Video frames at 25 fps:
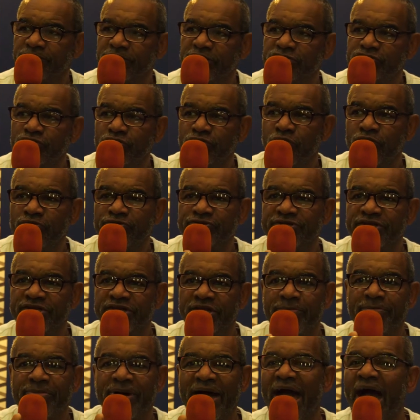but you don't see
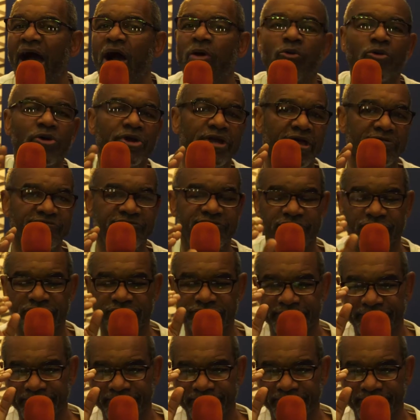the power of that verse.